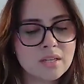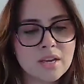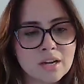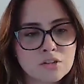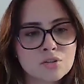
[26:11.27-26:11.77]
he
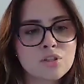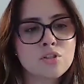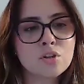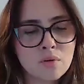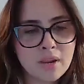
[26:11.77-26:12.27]
actually
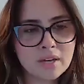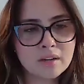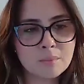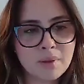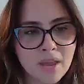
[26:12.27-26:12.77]

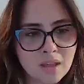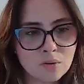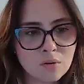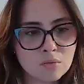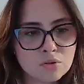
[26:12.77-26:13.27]
donated a
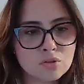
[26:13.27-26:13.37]
panel